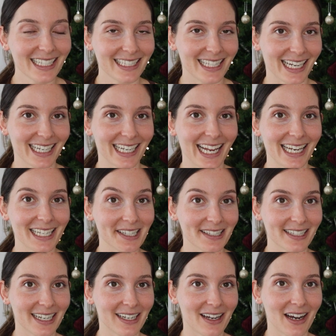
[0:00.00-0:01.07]
secondhand
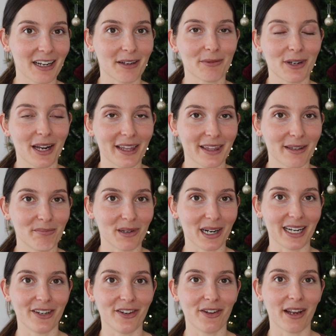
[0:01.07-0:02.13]
designer items rather than
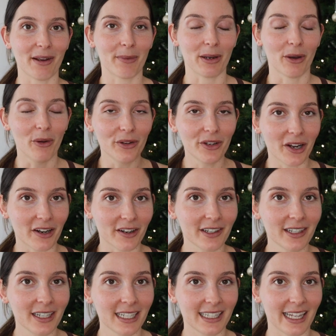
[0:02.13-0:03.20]
brand new and we all
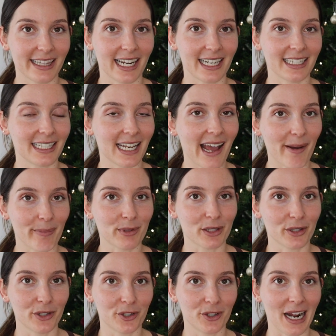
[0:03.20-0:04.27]
know that that is an
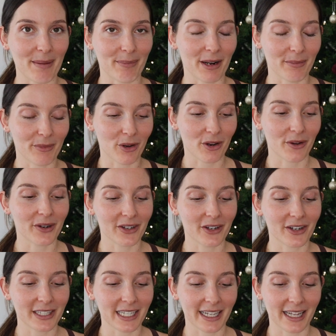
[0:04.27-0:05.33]
absolute trap and I'm not going to
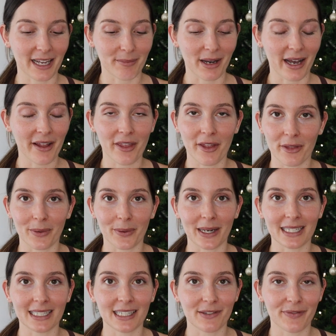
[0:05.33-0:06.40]
go down that path
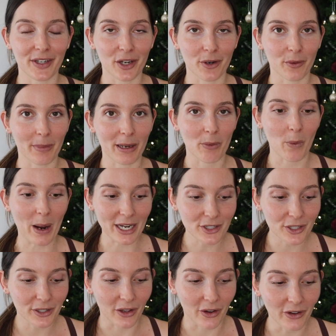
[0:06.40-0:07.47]
otherwise this video will be way
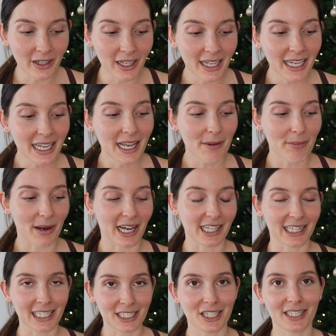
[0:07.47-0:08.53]
too long
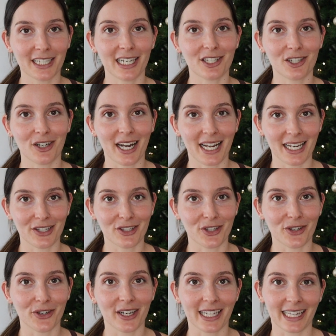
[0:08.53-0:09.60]
but let's just get straight
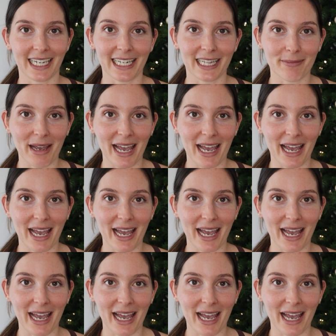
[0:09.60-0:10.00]
into cleaning the